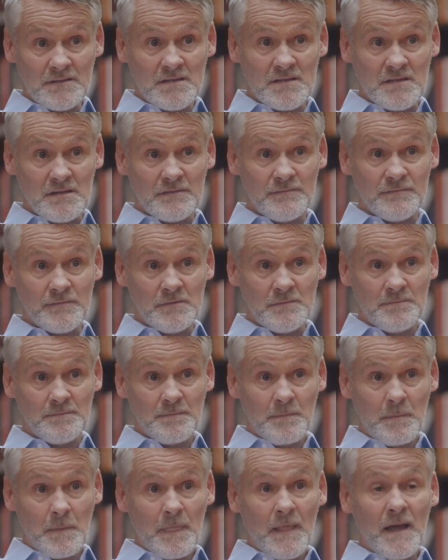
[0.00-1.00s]
tearful.
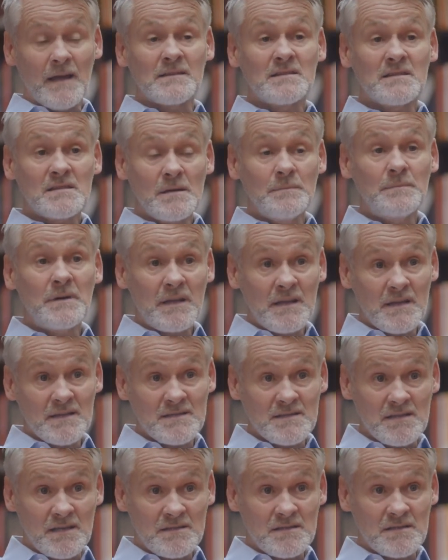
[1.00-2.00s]
And somebody has
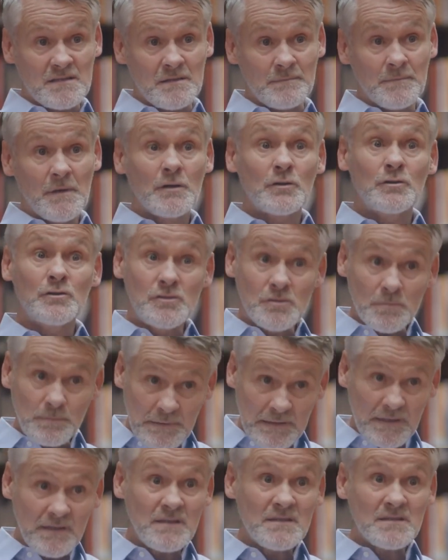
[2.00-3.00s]
said to them, could you
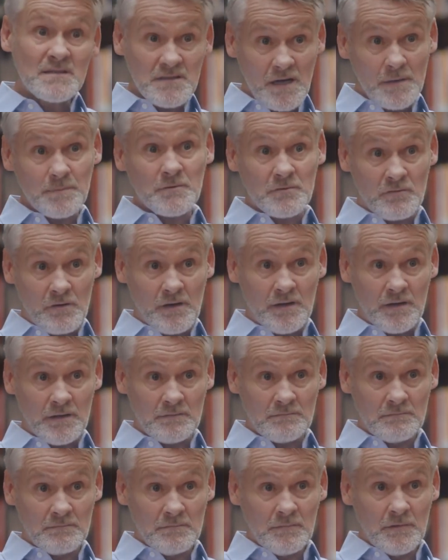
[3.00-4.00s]
please stop crying?
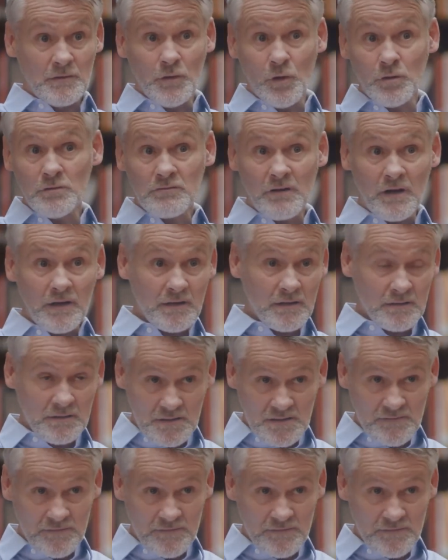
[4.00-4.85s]
No crying at this